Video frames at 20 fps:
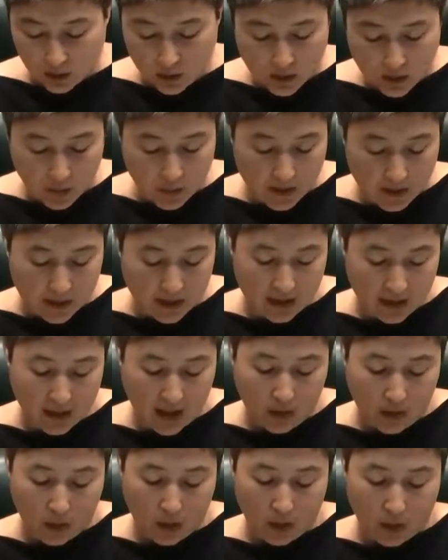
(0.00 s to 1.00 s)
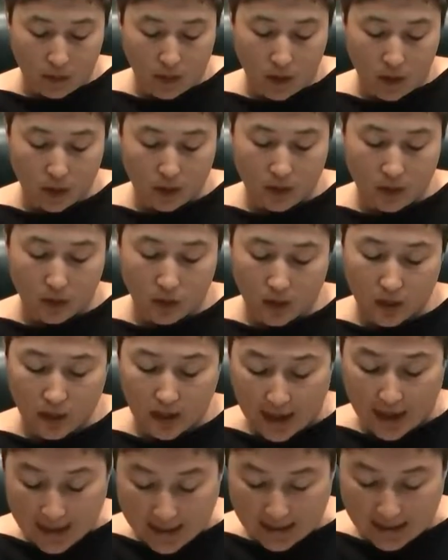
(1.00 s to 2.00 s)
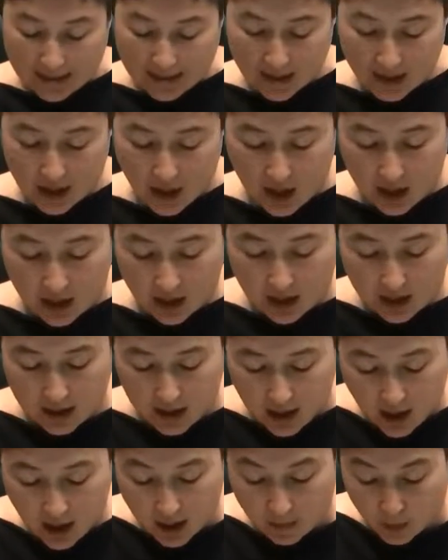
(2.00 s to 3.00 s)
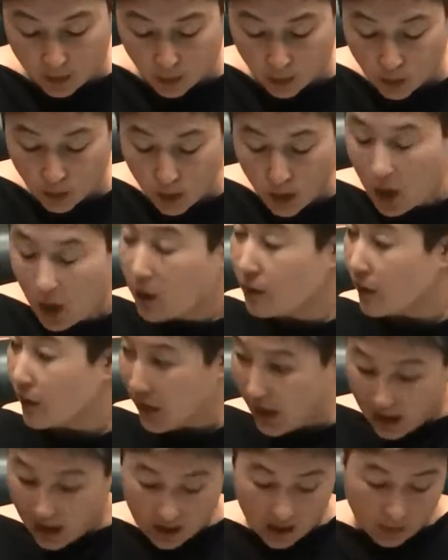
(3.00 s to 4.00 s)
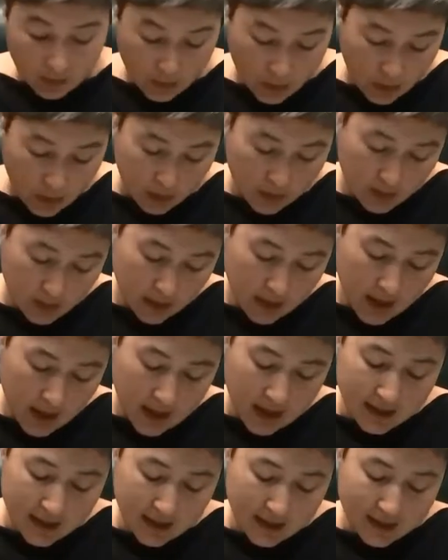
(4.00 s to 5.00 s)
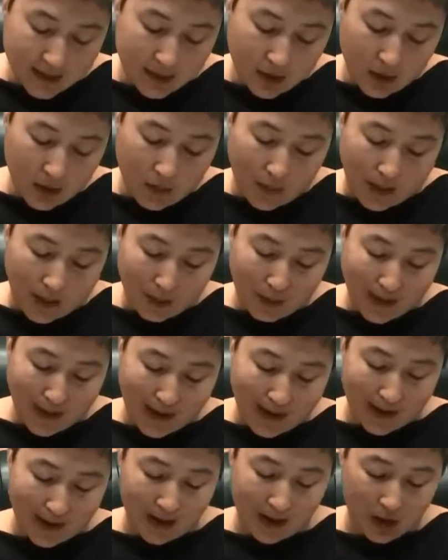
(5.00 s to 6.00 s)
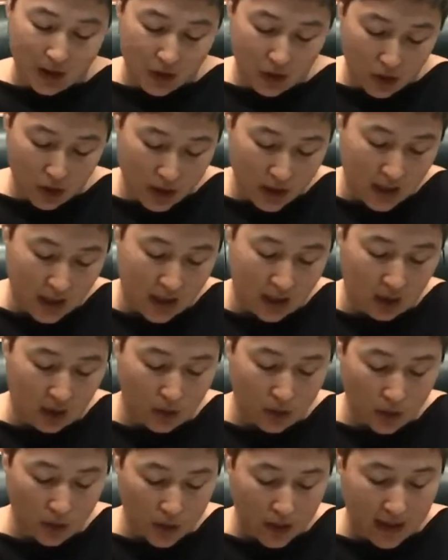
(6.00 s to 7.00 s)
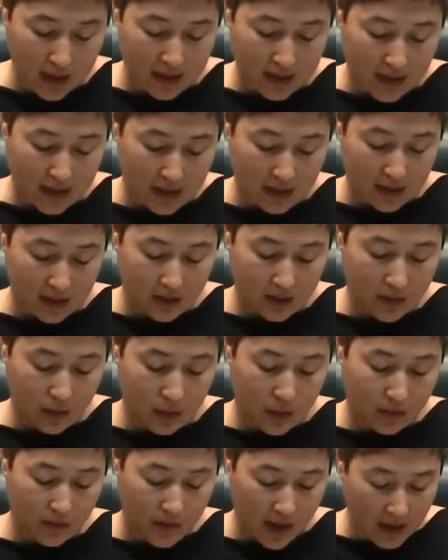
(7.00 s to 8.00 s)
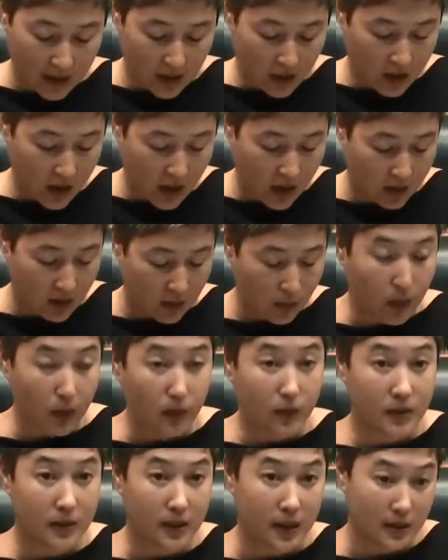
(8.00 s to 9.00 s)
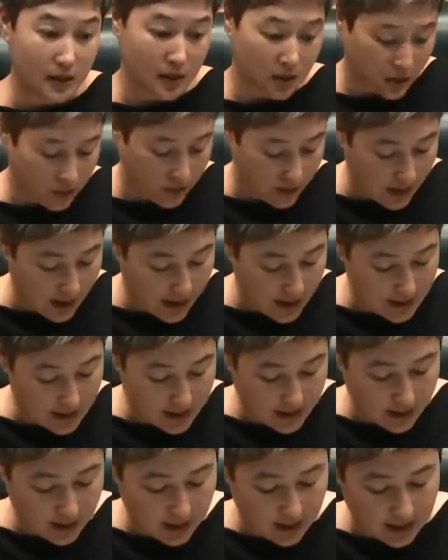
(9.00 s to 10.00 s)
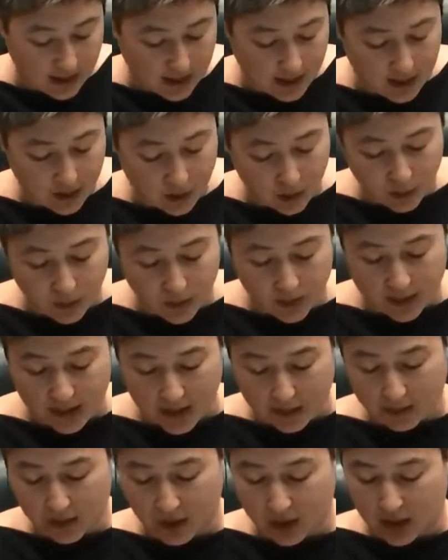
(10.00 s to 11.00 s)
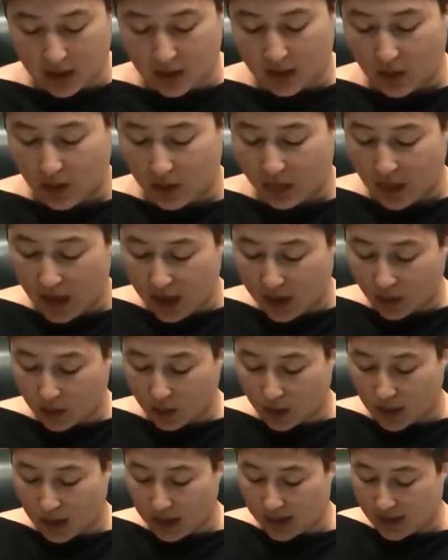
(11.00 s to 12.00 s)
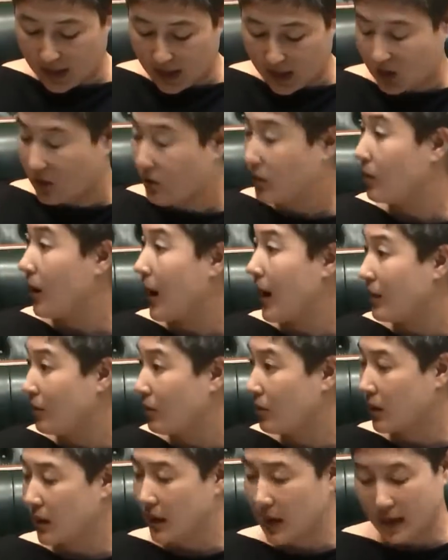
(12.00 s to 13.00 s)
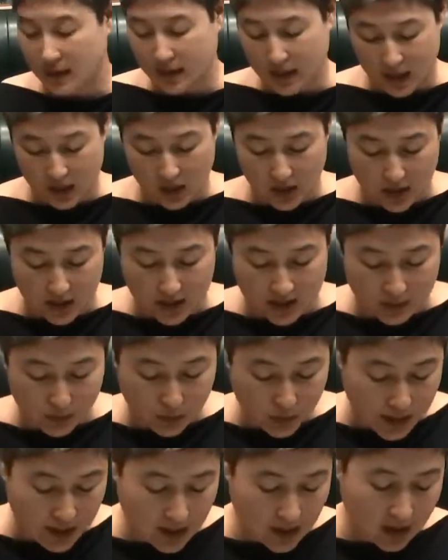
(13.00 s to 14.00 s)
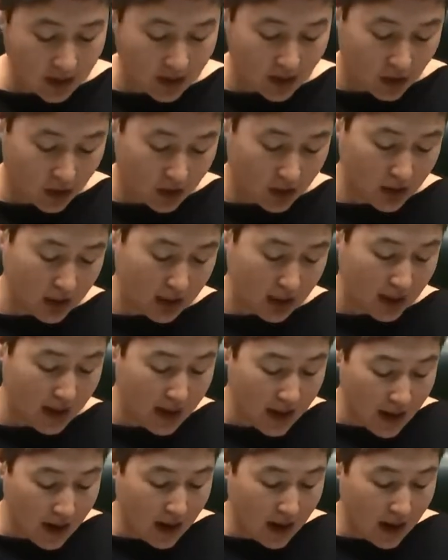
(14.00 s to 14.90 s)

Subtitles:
auspices they were abused were legally liable for that abuse. It does so by creating a duty on organisations to prevent child abuse and to create a legal presumption that that organisation or an organisation has breached the duty